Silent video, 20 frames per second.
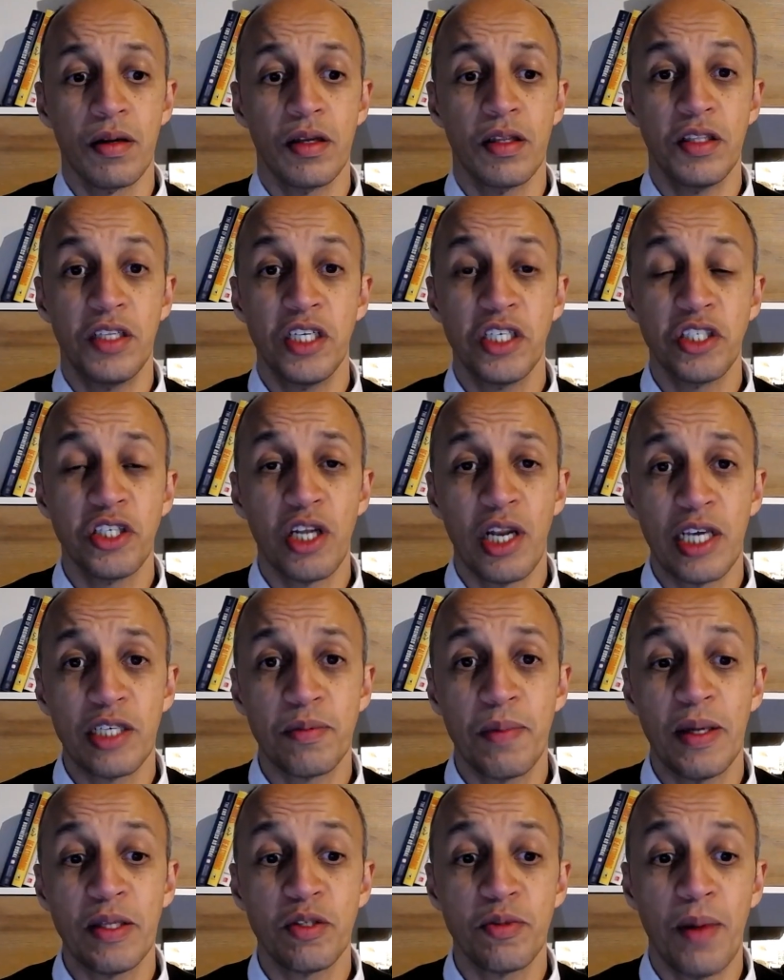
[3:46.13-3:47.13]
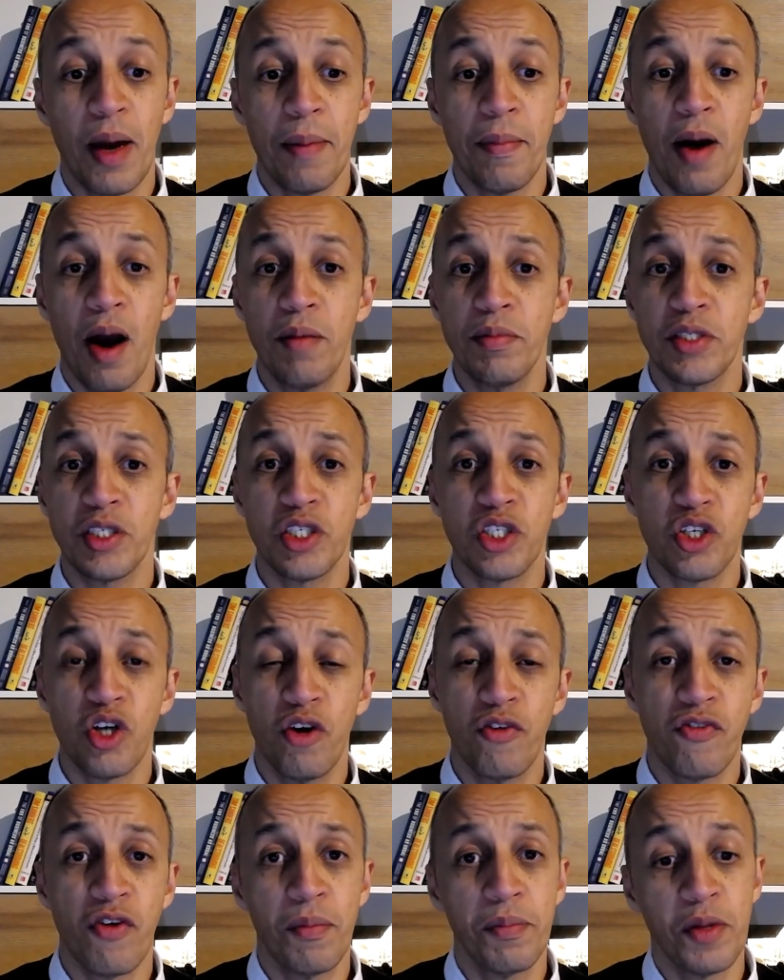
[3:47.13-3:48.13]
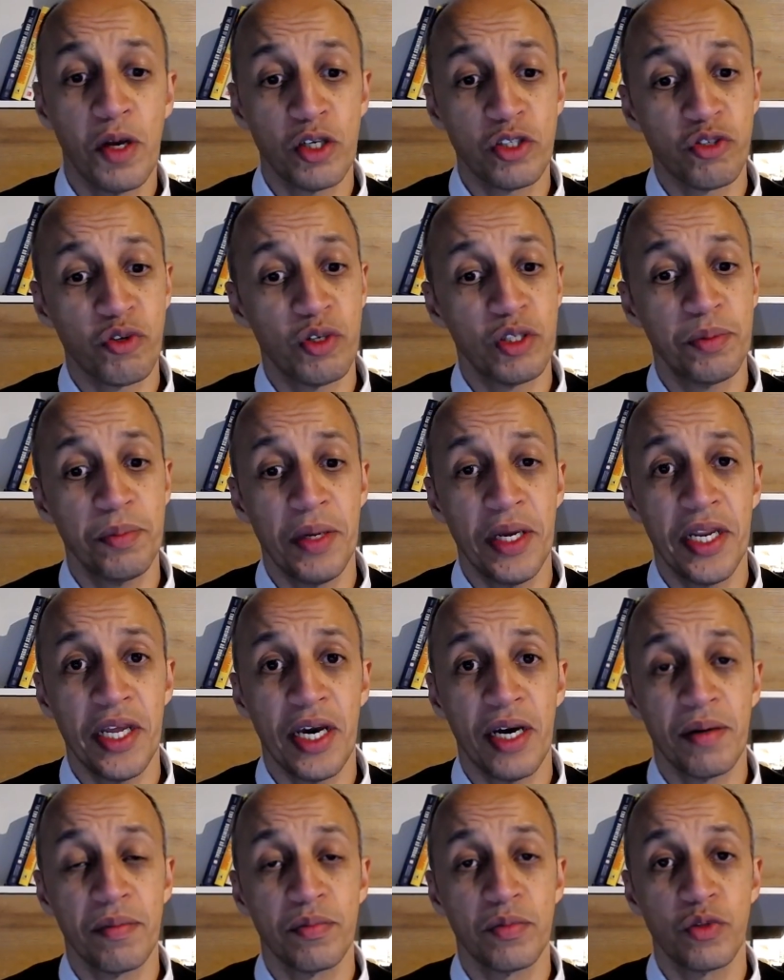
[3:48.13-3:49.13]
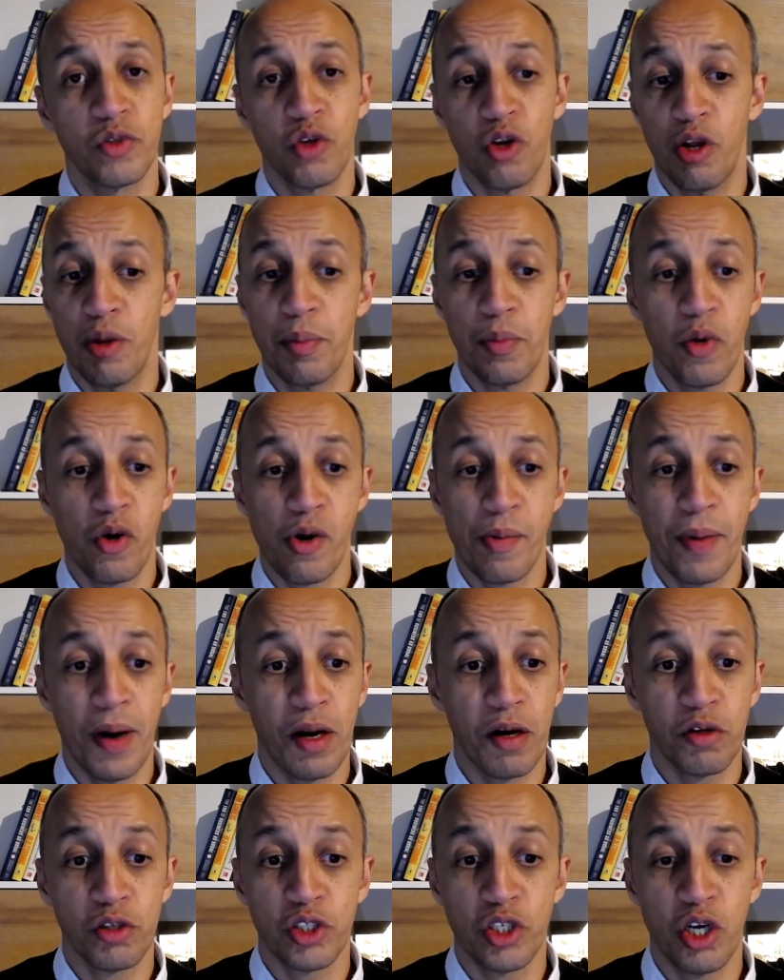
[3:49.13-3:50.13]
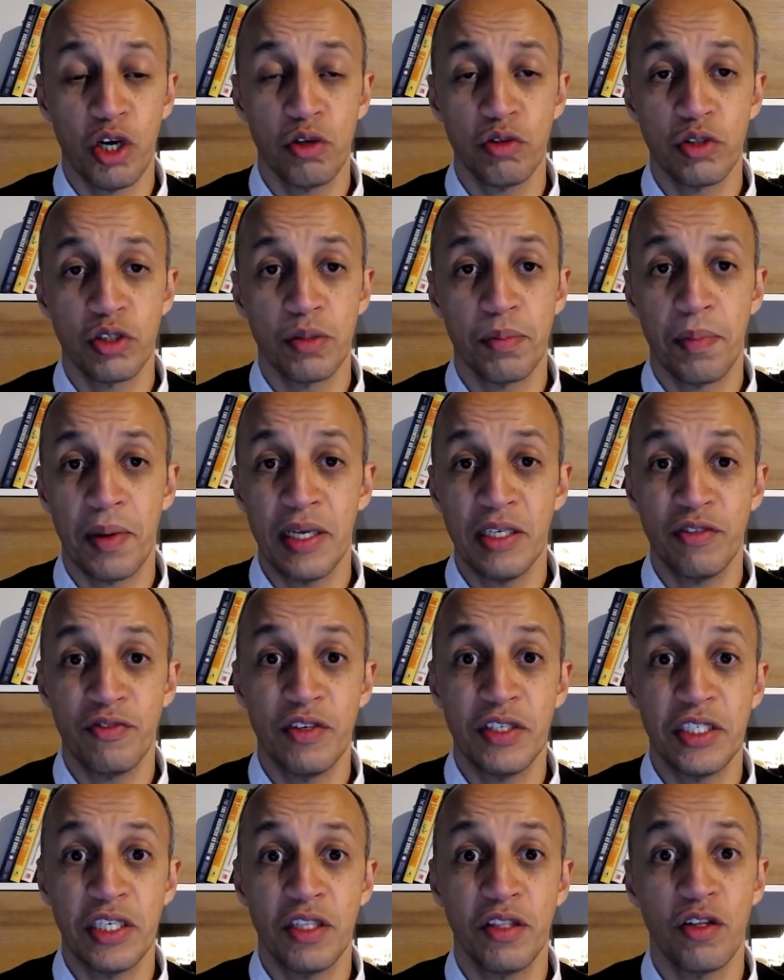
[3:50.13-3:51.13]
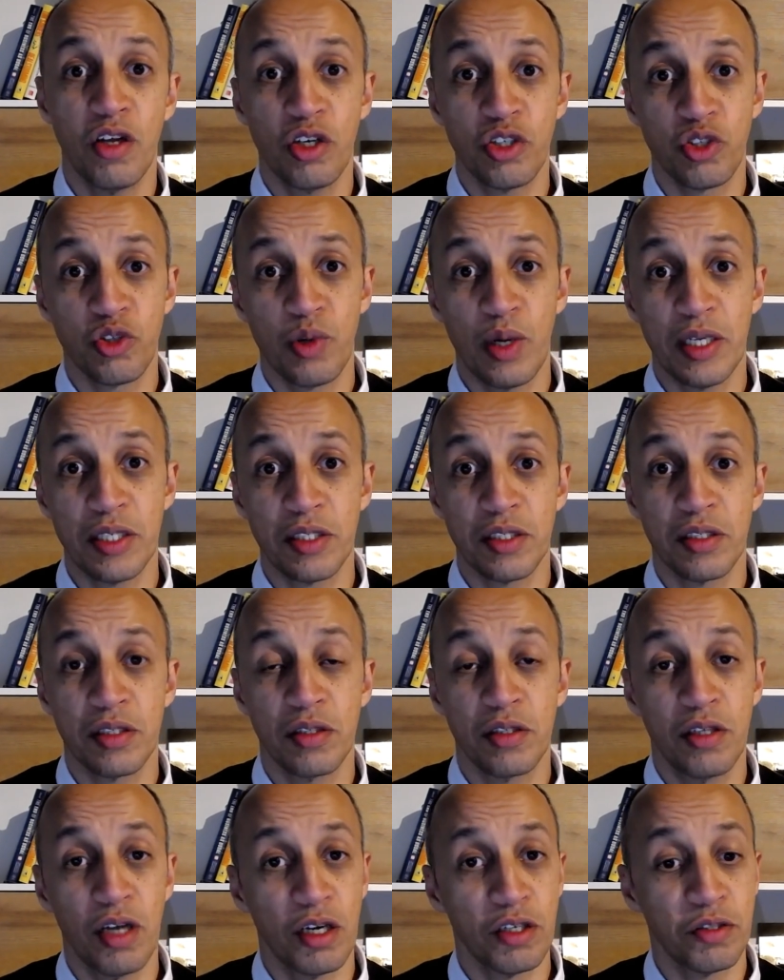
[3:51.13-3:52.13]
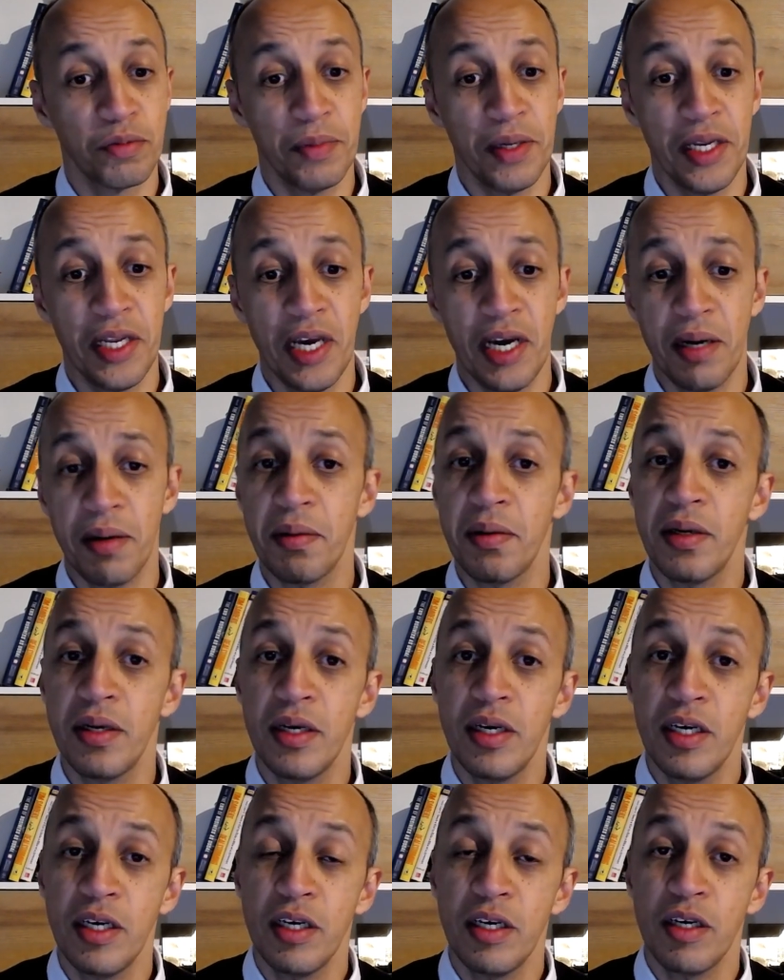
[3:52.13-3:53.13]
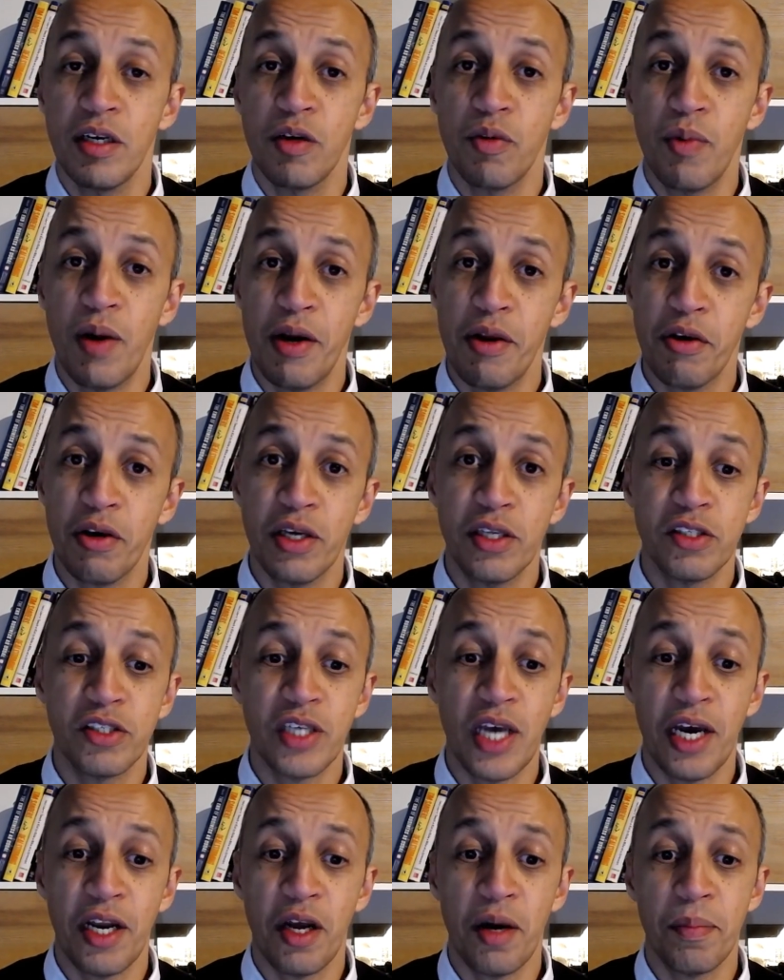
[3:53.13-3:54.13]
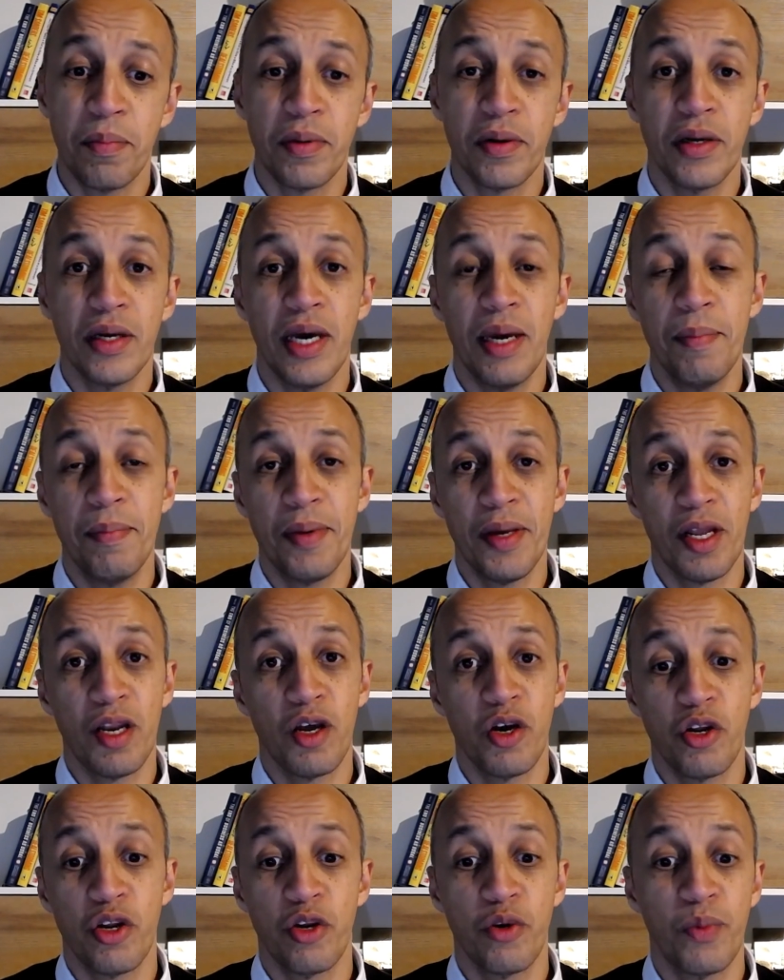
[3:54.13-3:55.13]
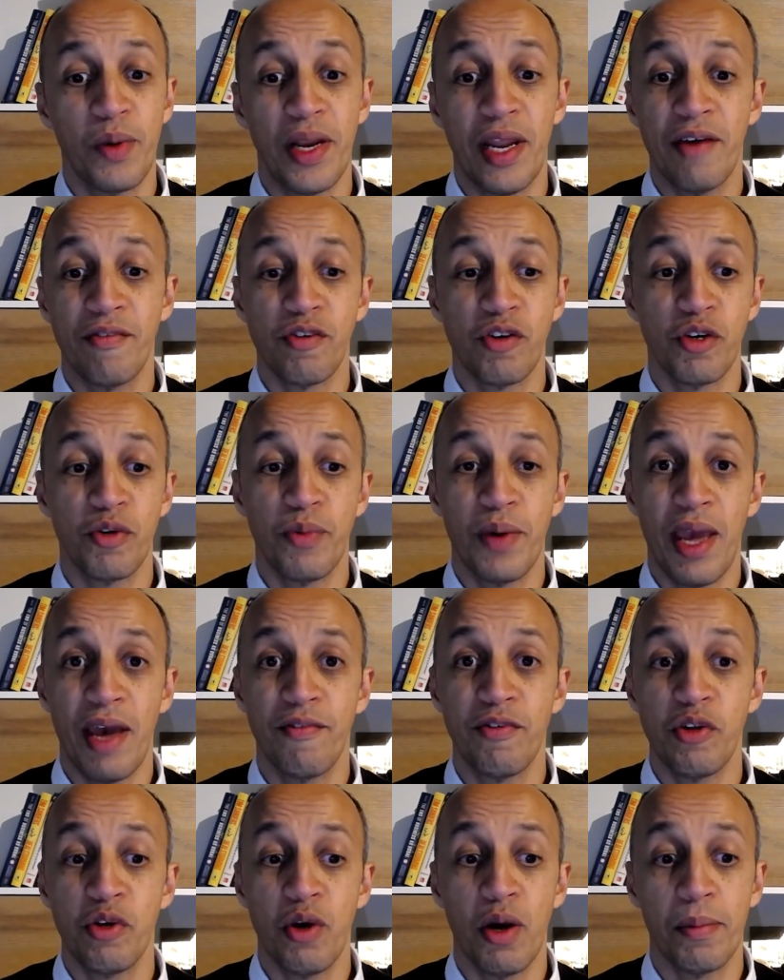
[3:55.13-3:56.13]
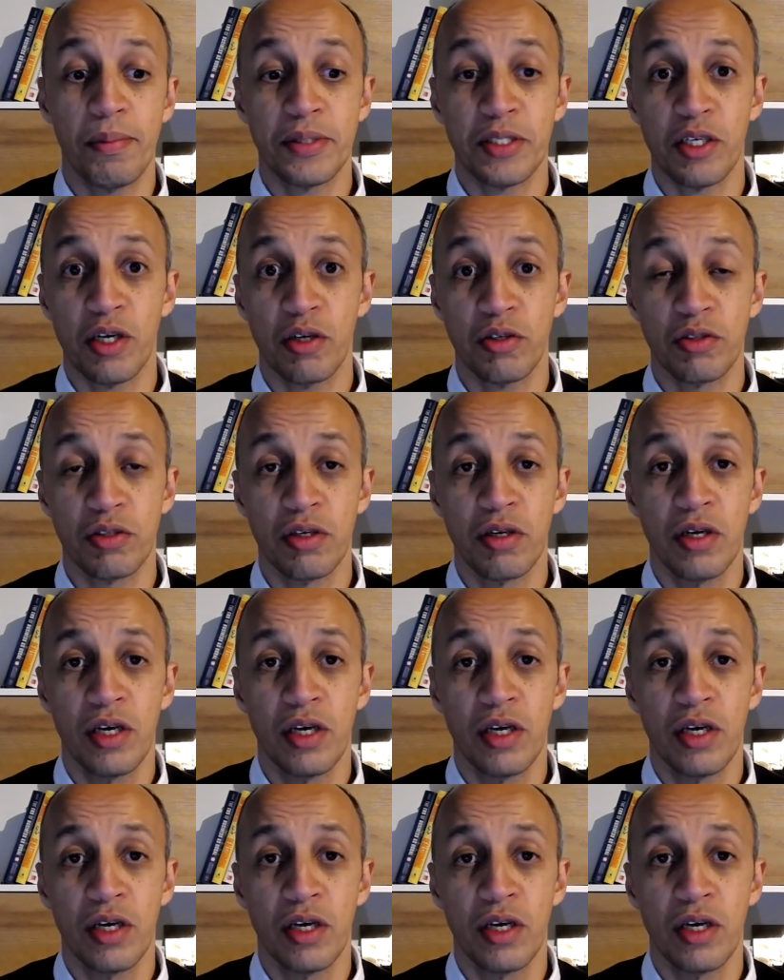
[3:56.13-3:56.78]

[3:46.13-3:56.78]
Digital Explained to My Mom is a show from No Stress Media. To learn more about our shows, please visit nostress.media, where you can sign up and be alerted whenever we have a new episode.